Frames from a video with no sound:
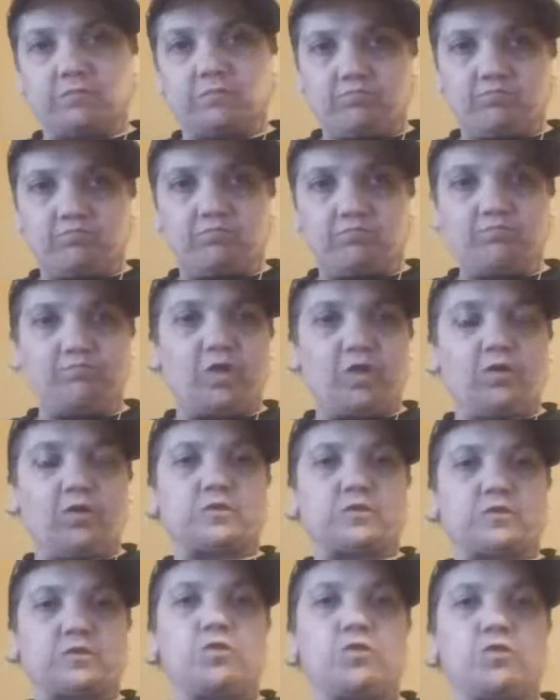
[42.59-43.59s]
You know,
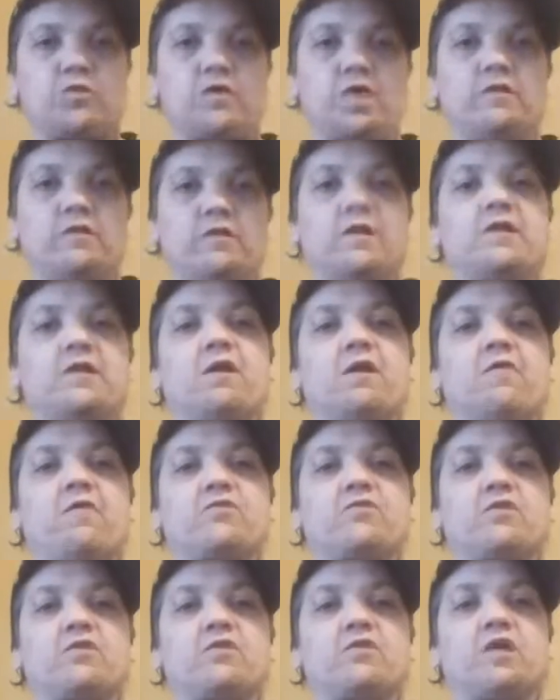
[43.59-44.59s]
still healing and
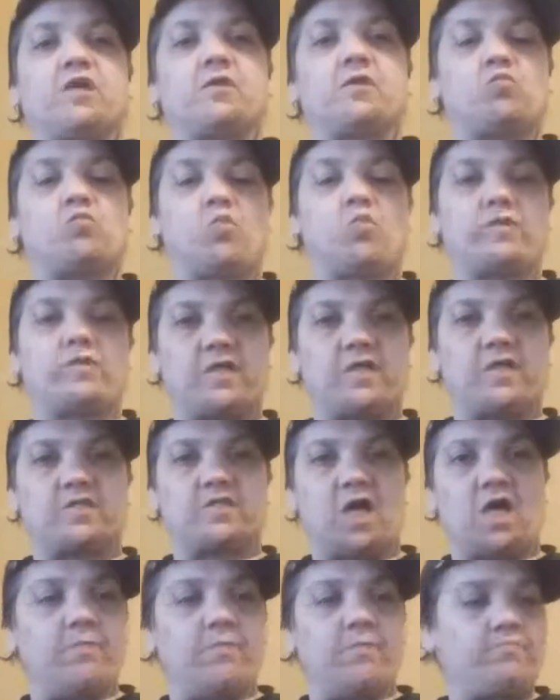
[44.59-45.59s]
everything, one day at a time.
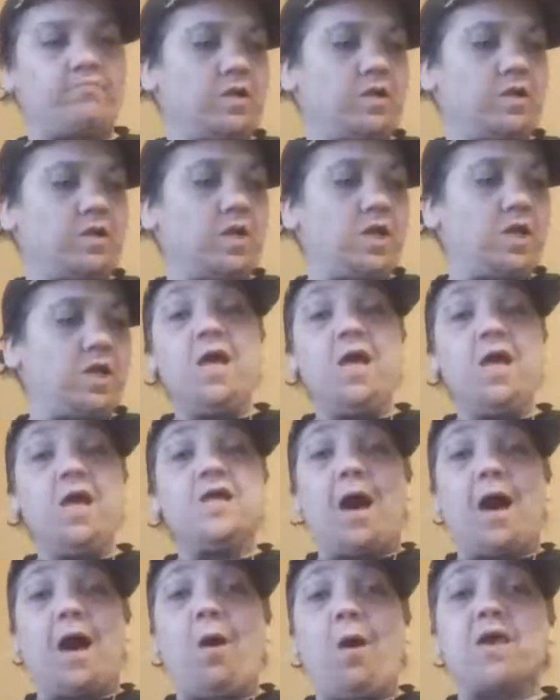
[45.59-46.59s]
But now I
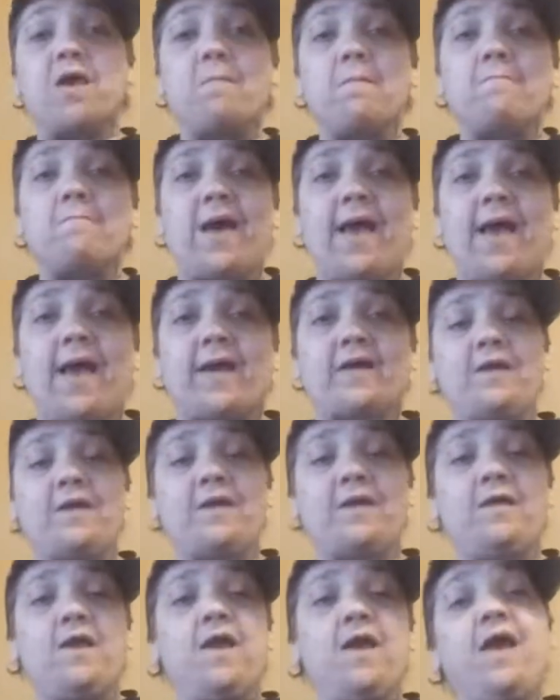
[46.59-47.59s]
am back,
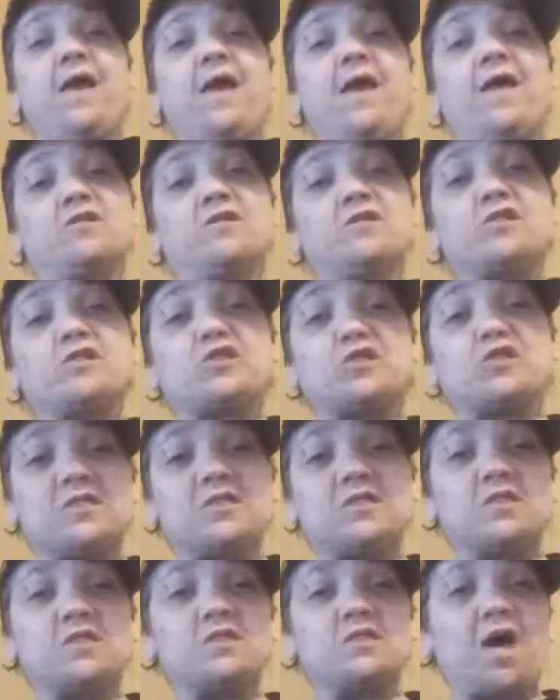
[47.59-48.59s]
and just in
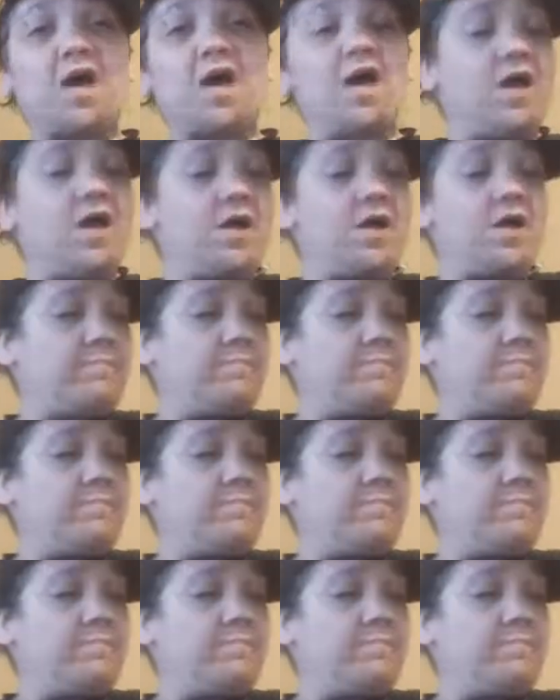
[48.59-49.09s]
time